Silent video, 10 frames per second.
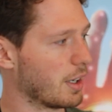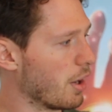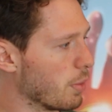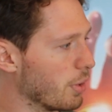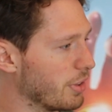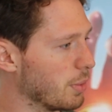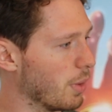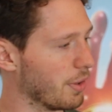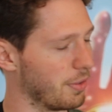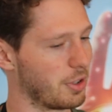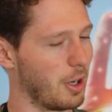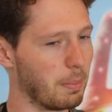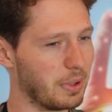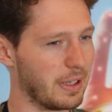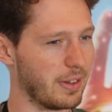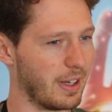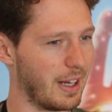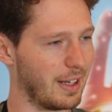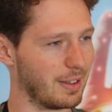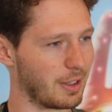I kind of wanted to work for a company that
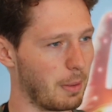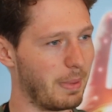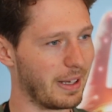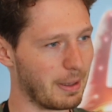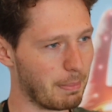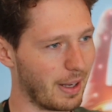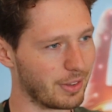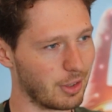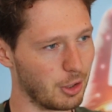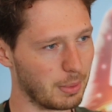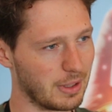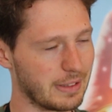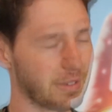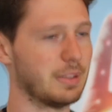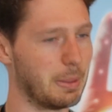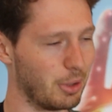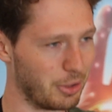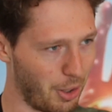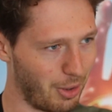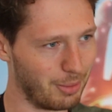had like a big impact globally. People who
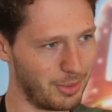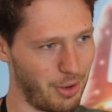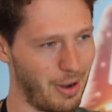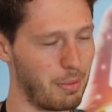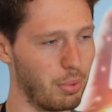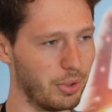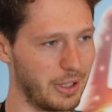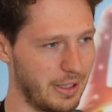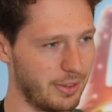know ARM know how important it